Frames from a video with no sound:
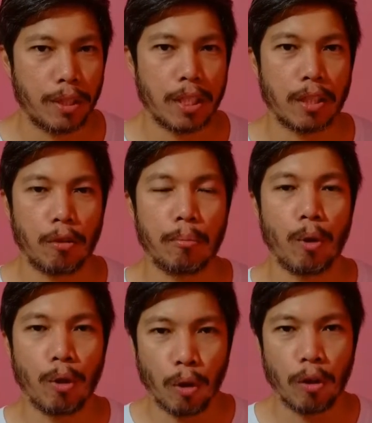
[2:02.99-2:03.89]
which is itong
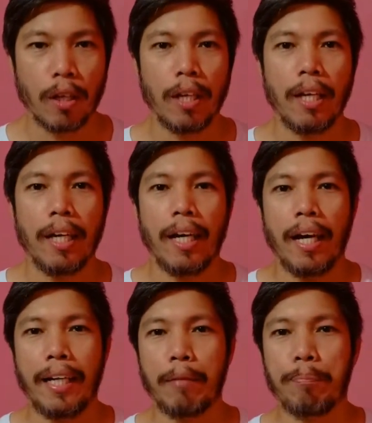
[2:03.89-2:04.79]
munggo,
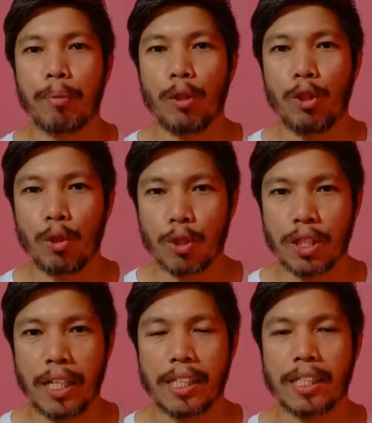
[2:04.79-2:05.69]
it
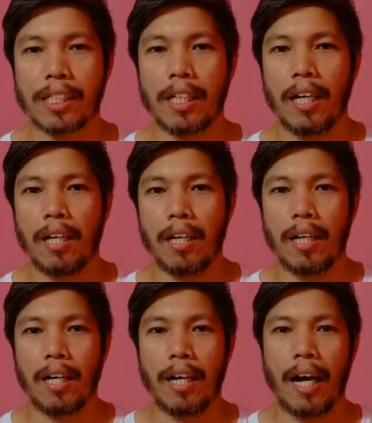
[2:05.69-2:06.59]
produces
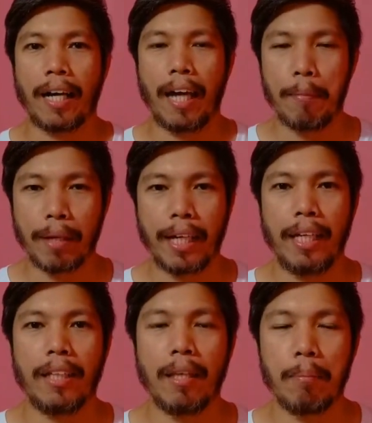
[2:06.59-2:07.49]
a chemical
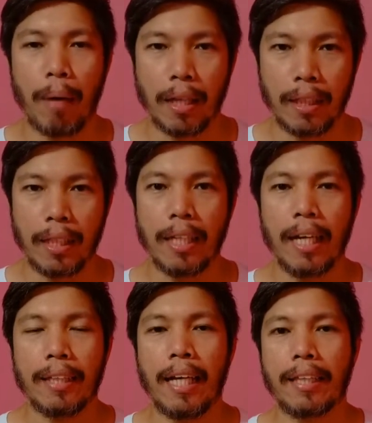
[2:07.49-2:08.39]
in the body
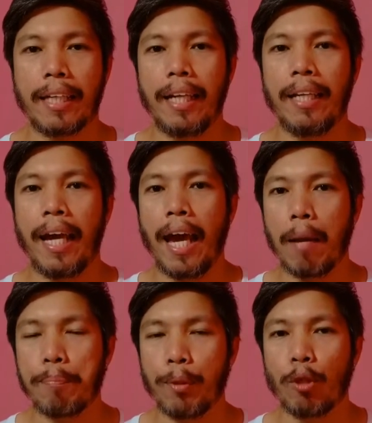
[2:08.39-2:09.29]
that can
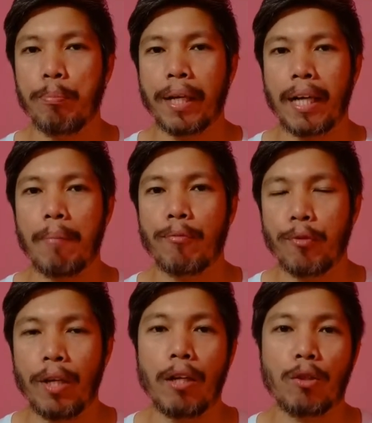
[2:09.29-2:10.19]
help you become
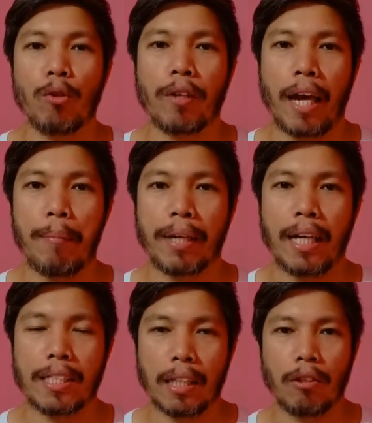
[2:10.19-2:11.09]
full. Ano itong
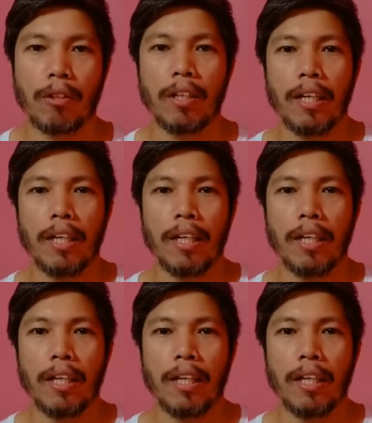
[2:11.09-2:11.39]
chemicals na to?